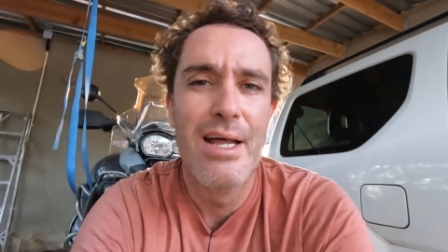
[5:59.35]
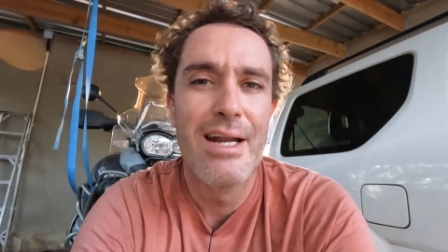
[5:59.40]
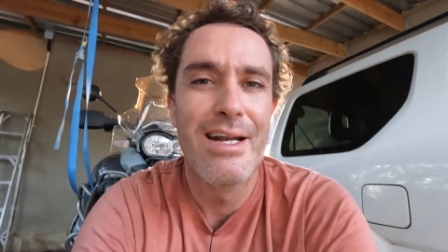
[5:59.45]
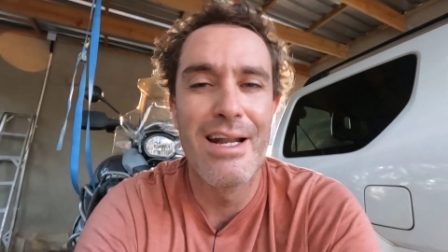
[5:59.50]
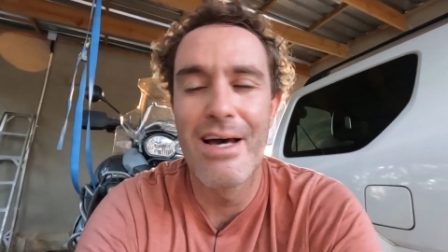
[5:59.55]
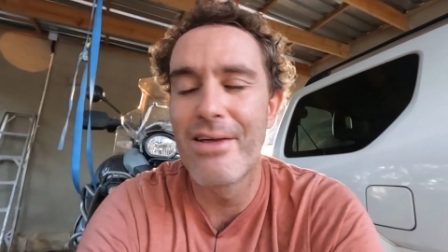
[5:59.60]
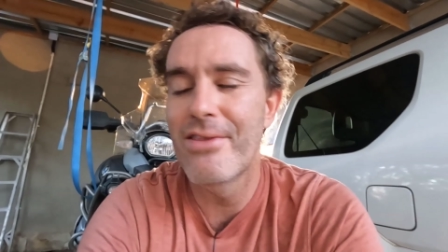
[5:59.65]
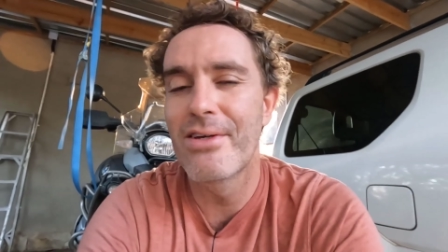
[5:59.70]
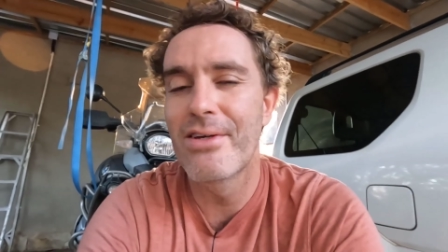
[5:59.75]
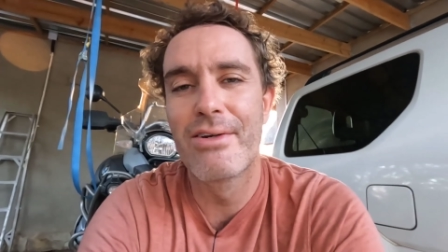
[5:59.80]

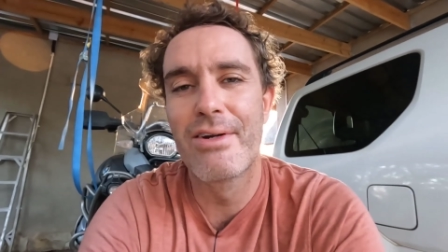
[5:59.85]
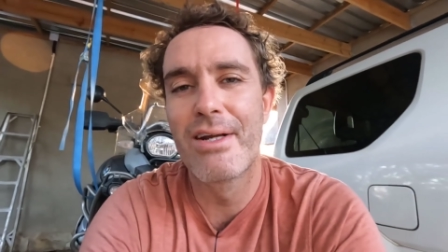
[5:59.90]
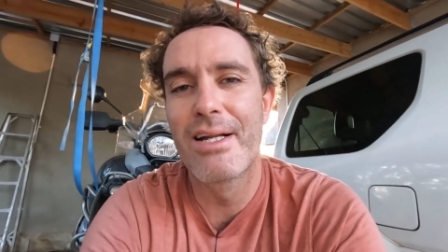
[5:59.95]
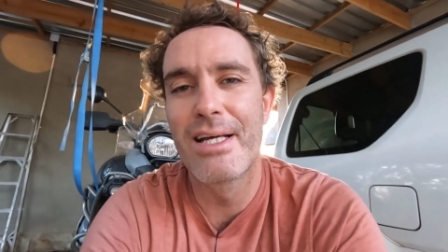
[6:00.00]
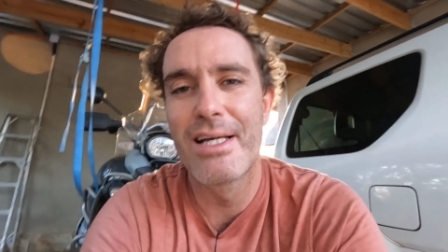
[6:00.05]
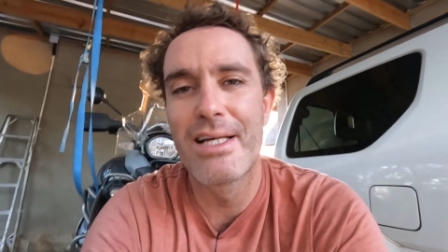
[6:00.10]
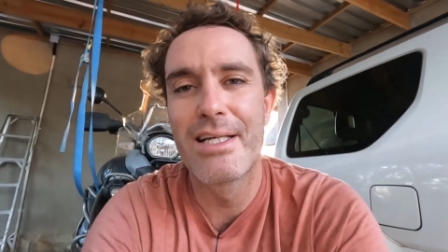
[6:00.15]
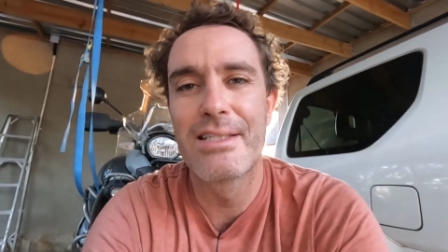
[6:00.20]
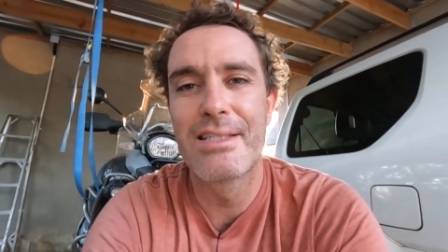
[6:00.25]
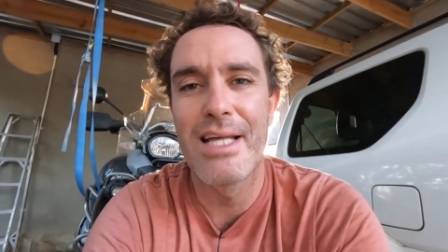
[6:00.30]
Nothing really
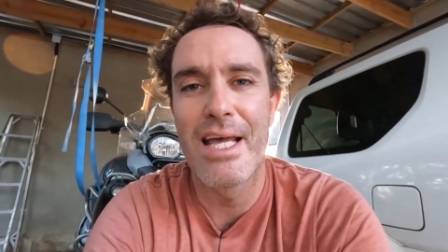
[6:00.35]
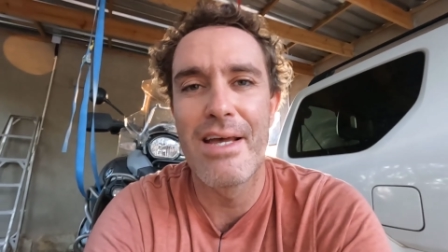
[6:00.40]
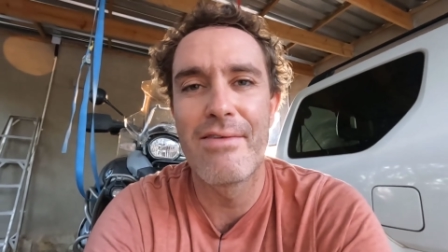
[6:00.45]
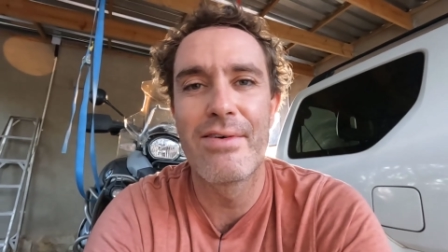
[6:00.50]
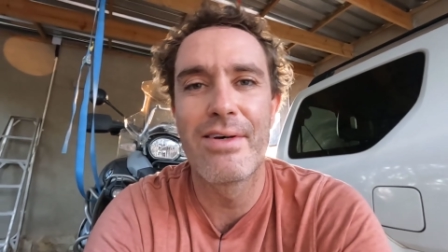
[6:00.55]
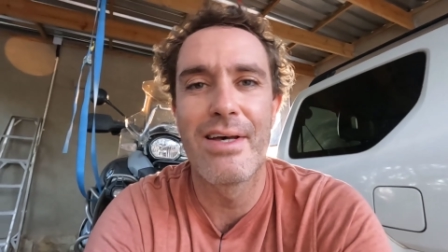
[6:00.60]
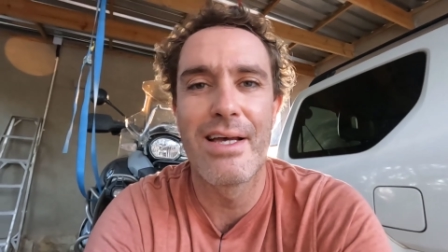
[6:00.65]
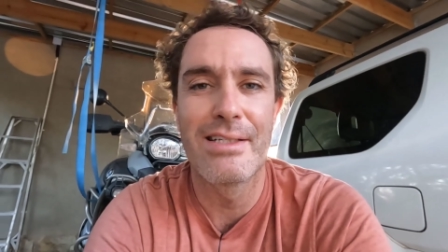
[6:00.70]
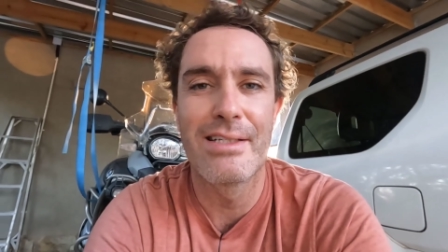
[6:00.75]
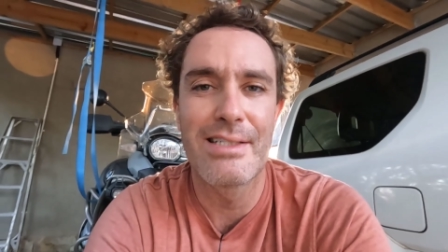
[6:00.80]
is
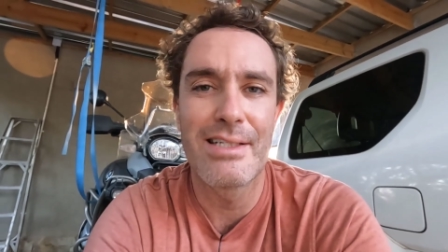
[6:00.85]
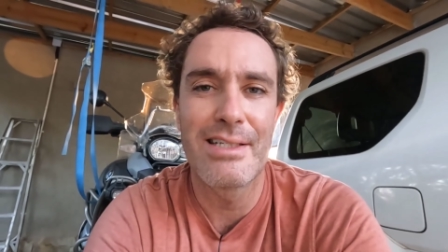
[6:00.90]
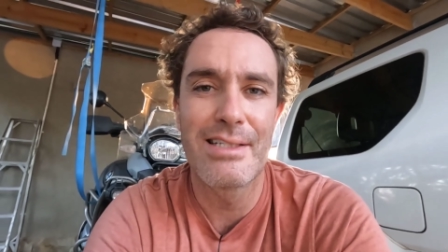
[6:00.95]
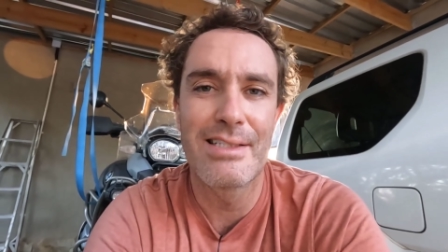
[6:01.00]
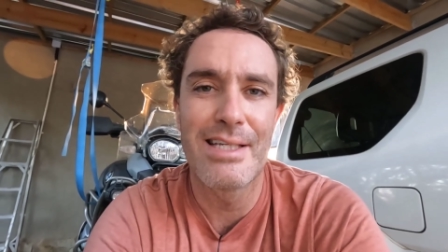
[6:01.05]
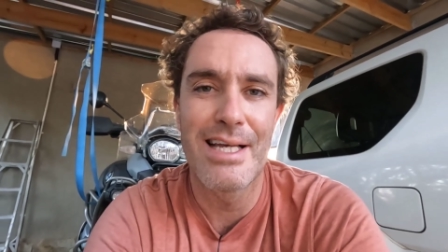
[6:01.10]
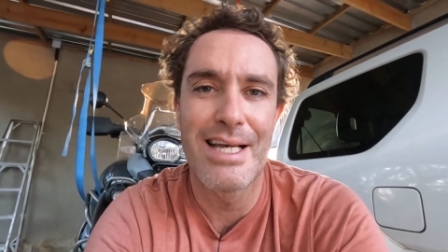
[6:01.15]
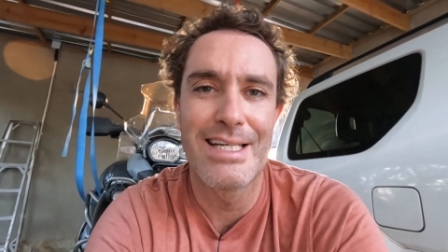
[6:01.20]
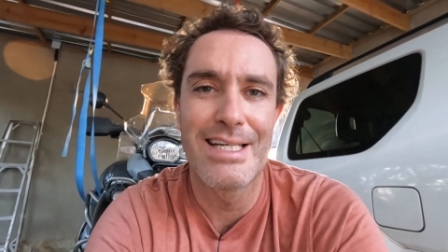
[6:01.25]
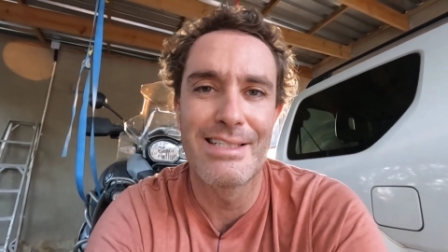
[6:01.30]
ever as
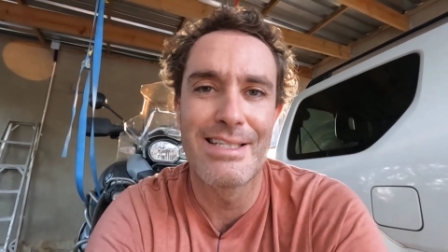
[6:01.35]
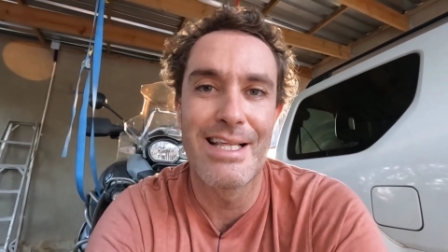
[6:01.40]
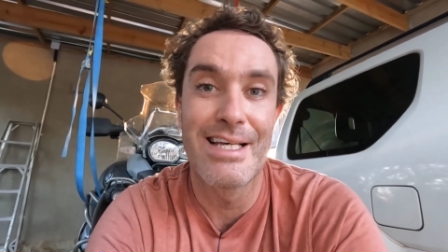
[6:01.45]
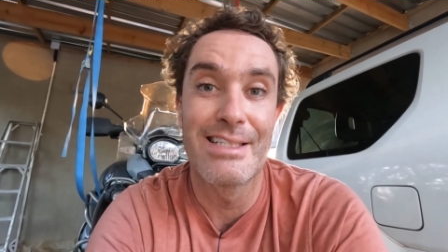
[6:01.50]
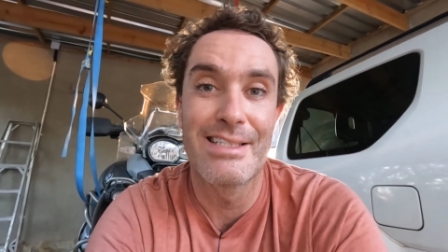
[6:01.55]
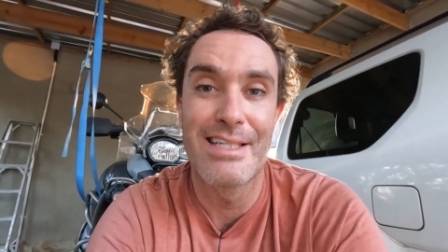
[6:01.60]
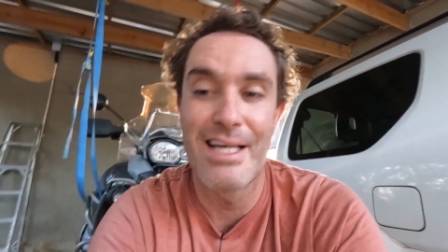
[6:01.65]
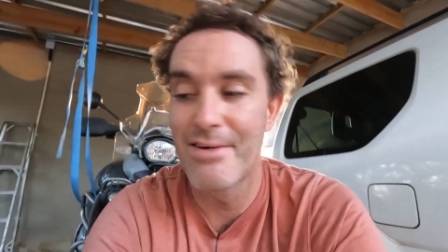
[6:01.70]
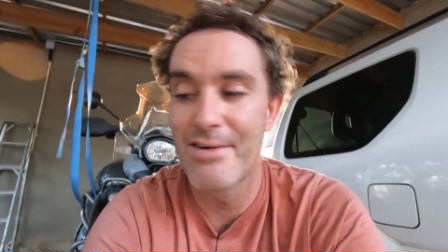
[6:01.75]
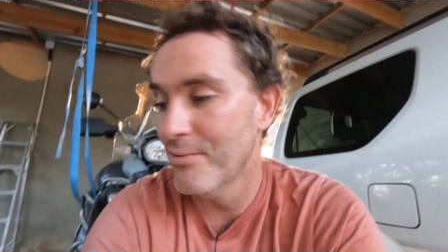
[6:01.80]
easy as they
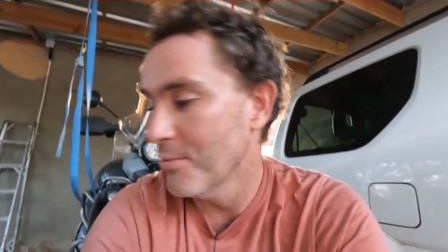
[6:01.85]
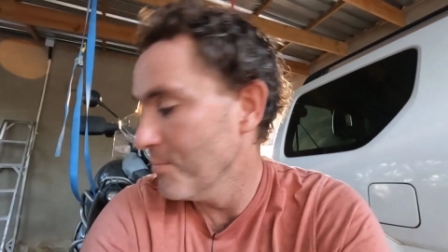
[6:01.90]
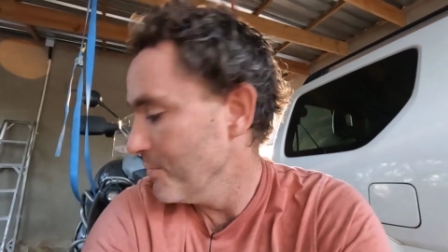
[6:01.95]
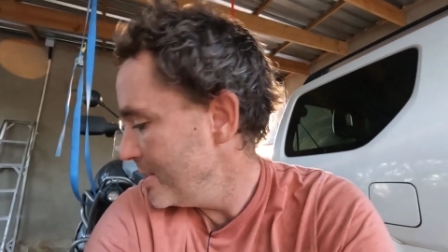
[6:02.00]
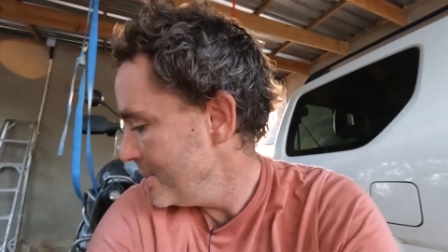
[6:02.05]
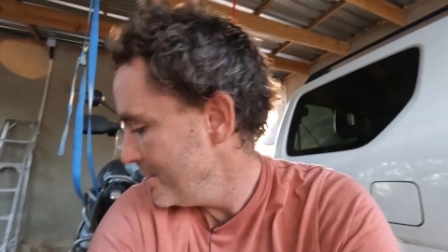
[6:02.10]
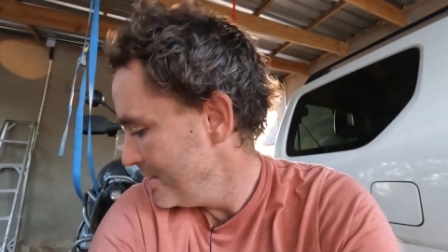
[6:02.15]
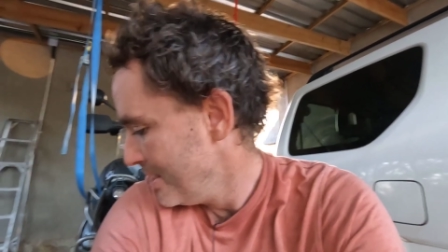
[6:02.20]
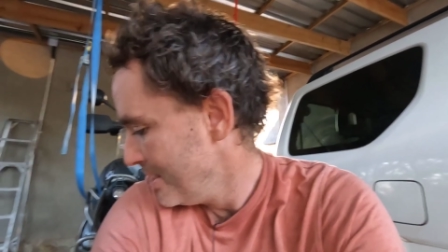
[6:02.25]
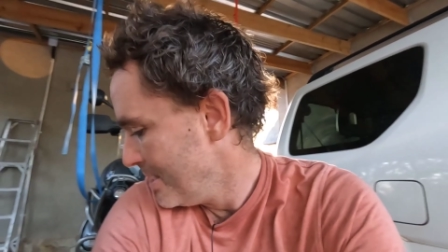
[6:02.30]
say for me.